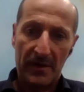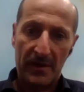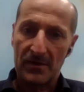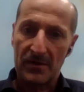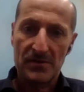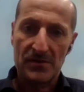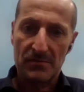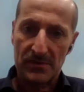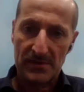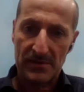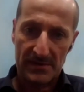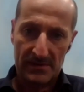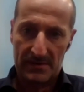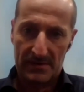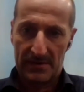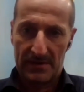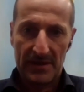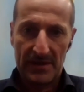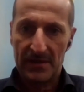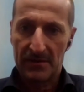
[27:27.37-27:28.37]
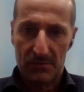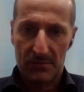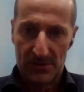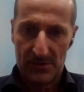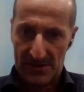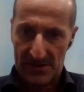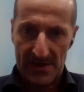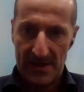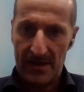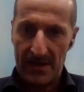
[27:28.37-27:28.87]
because what Dieter
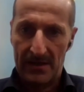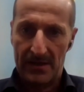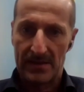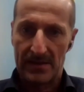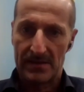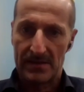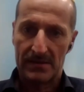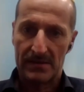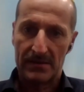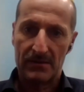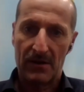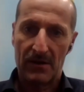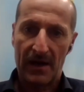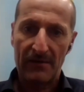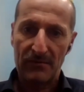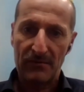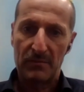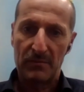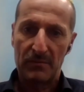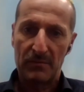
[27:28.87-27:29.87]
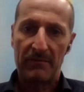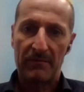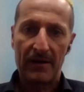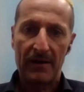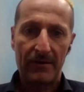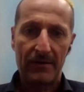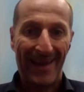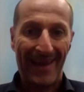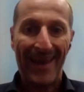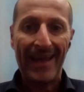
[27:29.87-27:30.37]
was saying is you have to be
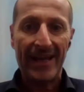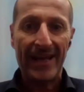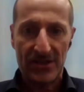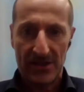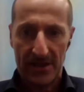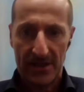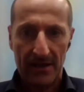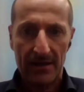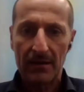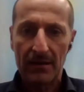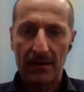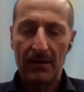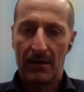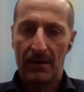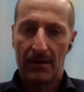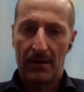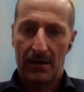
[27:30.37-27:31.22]
very agile